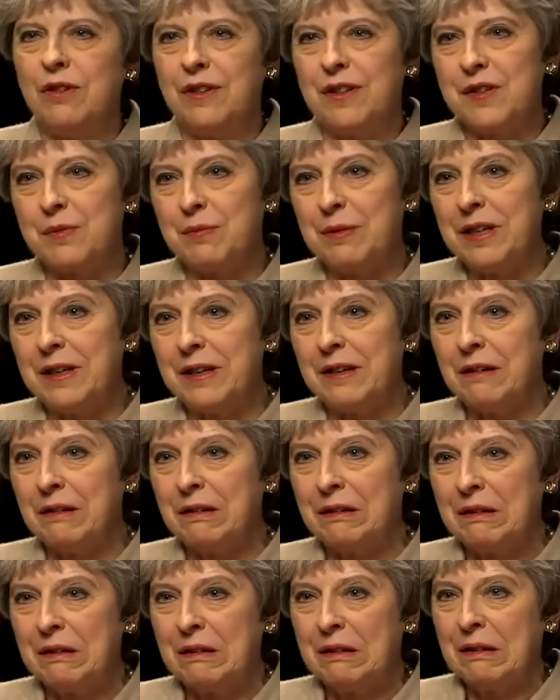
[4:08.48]
Oh, goodness
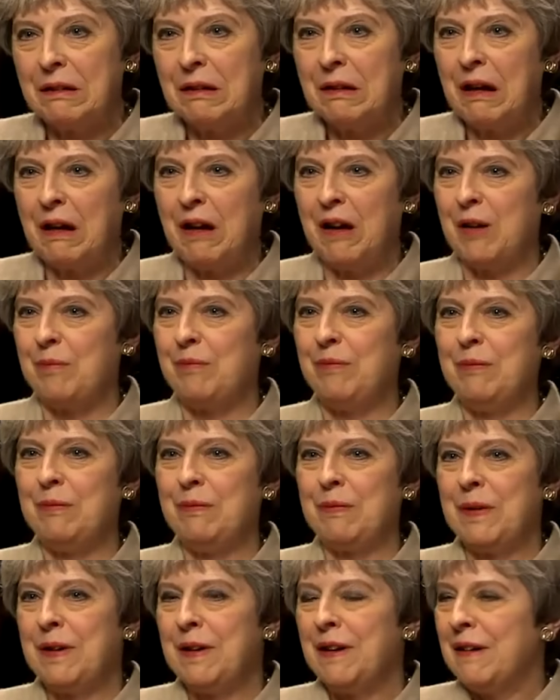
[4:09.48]
me.
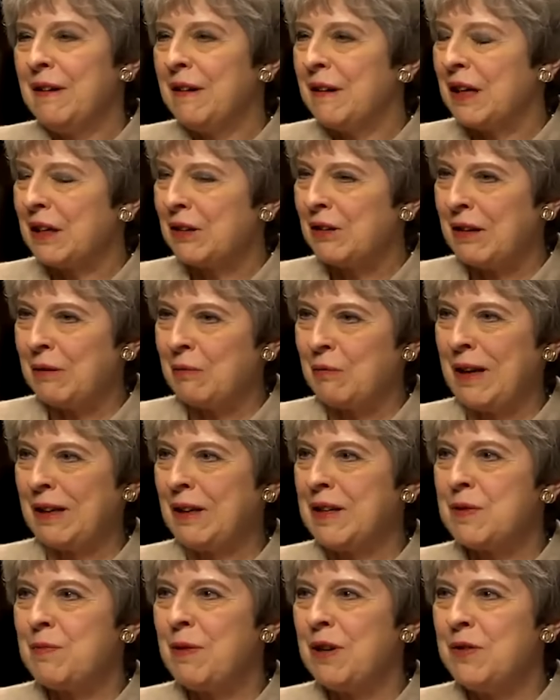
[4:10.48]
I
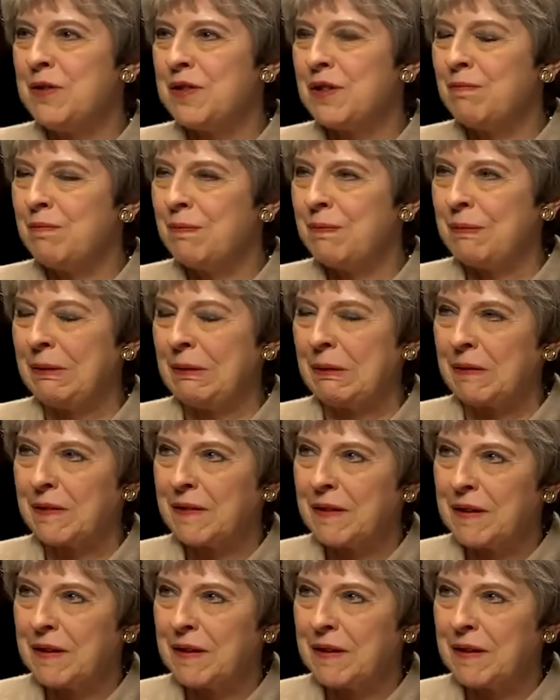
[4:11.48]
suppose the